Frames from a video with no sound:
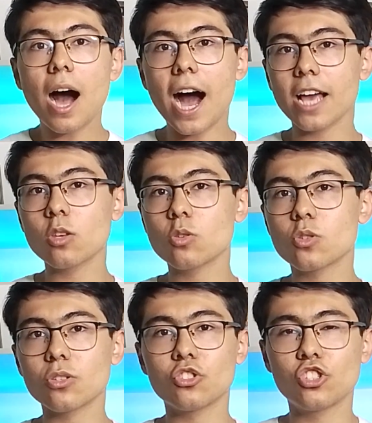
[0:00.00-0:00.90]
I
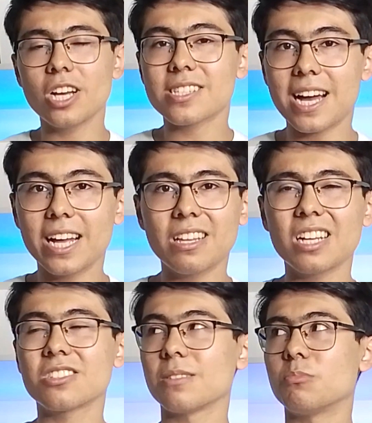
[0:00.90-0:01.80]
used to just
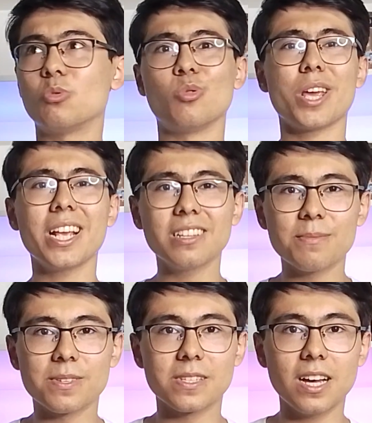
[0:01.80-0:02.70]
highlight some
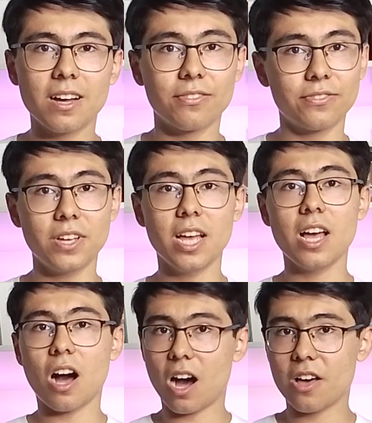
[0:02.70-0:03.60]
random stuff,
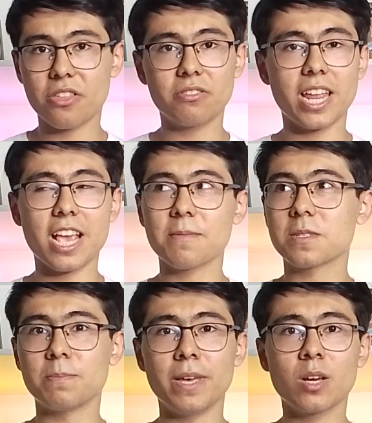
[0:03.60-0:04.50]
author
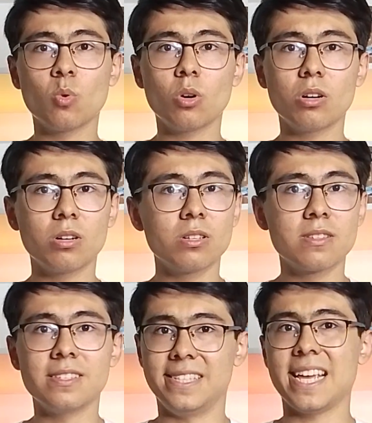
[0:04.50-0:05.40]
names, big
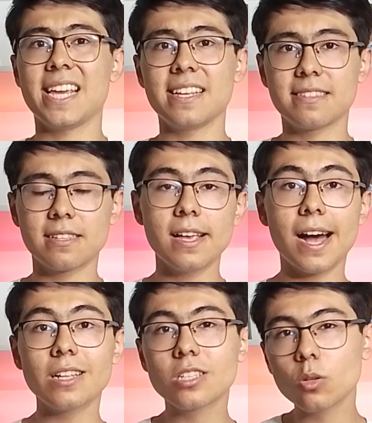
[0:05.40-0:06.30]
words, dates,
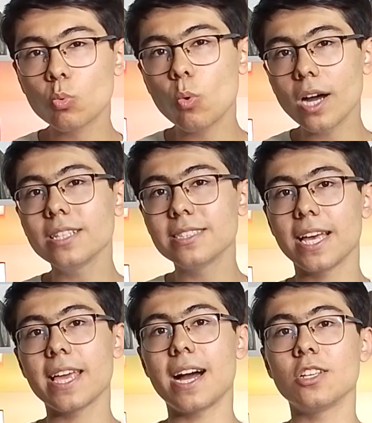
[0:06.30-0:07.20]
until one
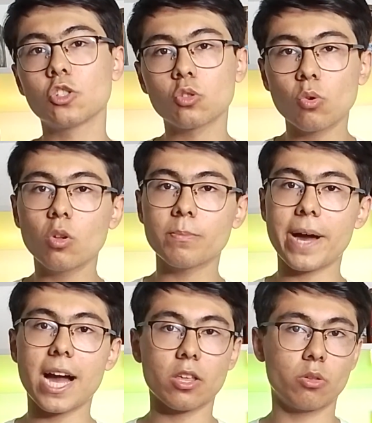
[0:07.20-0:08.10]
day I scrolled
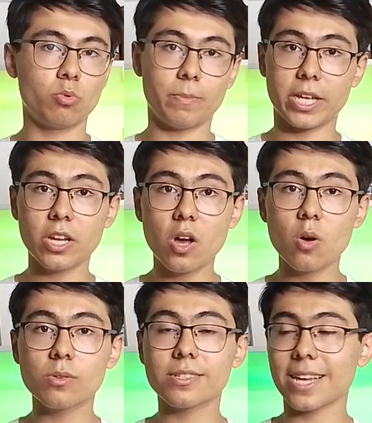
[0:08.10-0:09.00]
back through my
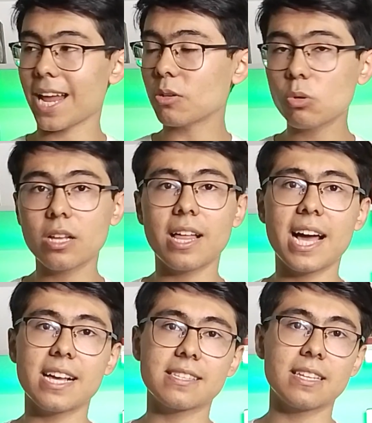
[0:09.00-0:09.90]
notes and
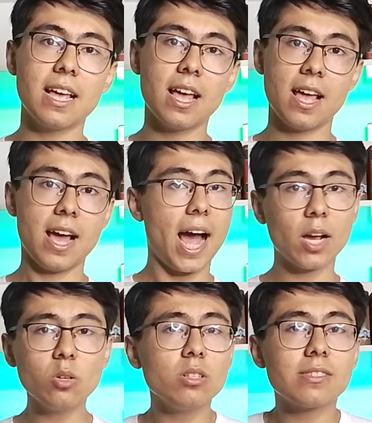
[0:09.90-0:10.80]
realized
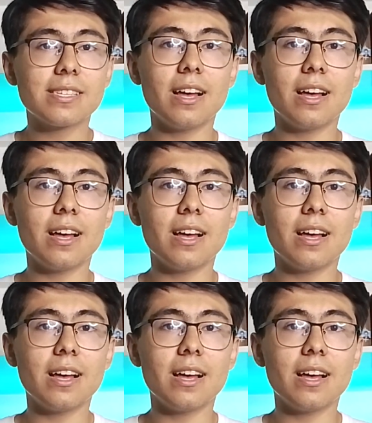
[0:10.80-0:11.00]
I couldn't